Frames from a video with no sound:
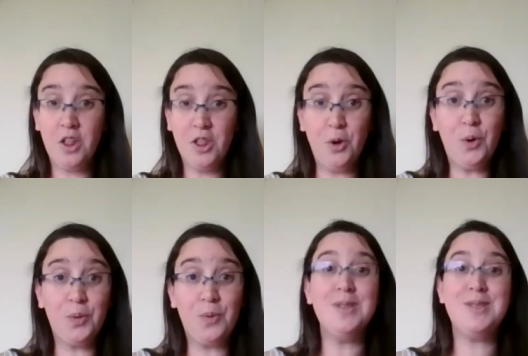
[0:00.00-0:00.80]
the Lord
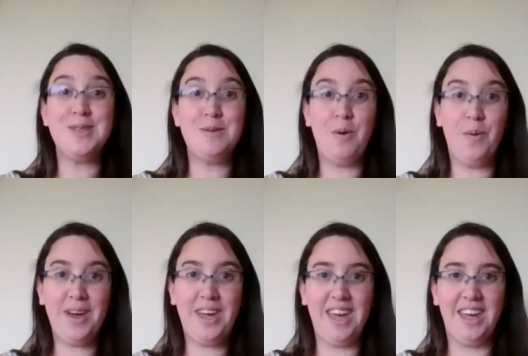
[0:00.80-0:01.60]
wants us to be
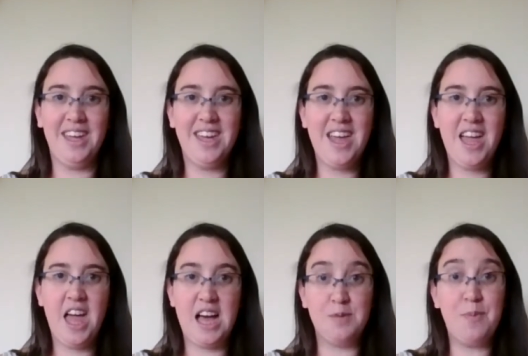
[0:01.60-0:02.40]
working
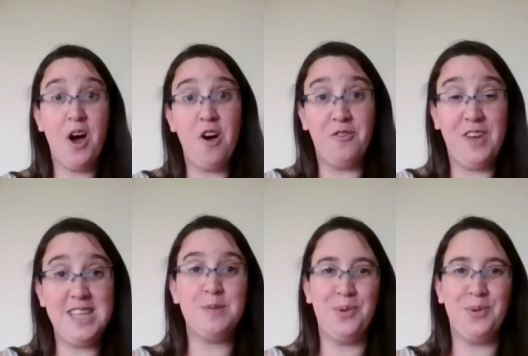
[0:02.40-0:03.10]
as part of His